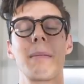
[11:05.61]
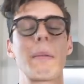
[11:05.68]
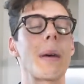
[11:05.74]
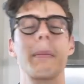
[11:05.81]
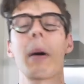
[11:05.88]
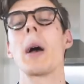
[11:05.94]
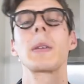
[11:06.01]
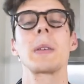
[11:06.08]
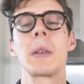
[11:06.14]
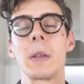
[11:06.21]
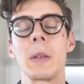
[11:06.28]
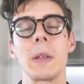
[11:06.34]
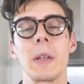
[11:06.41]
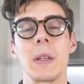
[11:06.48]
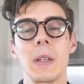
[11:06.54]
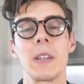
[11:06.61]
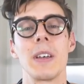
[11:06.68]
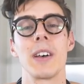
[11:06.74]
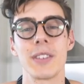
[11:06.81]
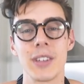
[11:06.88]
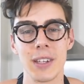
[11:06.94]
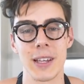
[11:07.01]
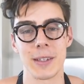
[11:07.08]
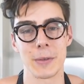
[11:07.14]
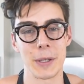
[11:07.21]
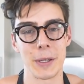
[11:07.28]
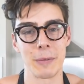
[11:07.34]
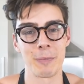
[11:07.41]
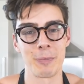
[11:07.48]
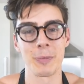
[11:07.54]
There, bucks. I'll see you next
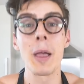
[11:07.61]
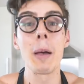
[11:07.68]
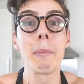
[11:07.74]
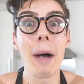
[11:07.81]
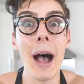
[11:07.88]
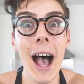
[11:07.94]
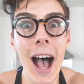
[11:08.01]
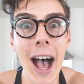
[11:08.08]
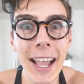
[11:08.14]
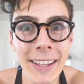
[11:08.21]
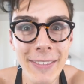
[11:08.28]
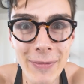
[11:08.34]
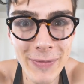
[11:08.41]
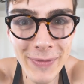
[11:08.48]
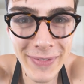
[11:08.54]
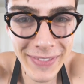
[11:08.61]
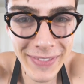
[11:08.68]
week. Bye!